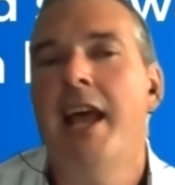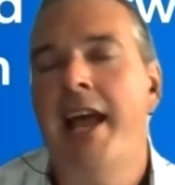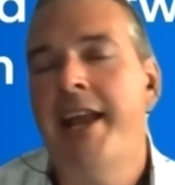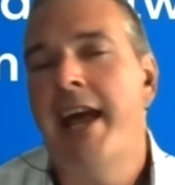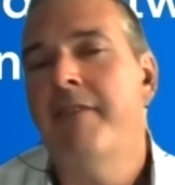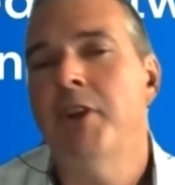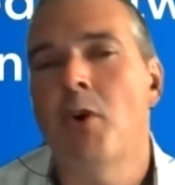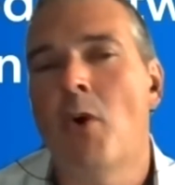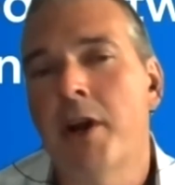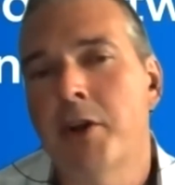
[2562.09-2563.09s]
and have it
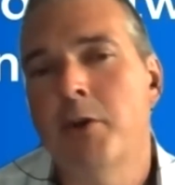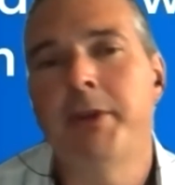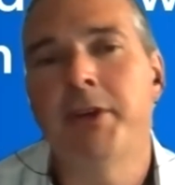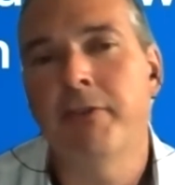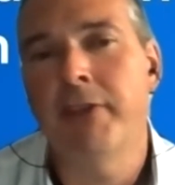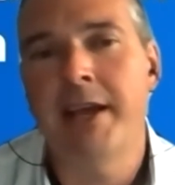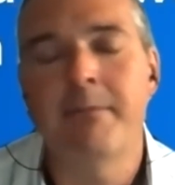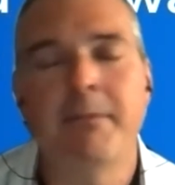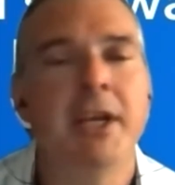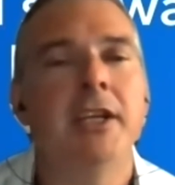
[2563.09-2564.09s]
auto bill
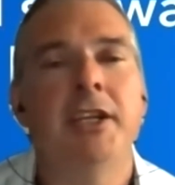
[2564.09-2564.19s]
them,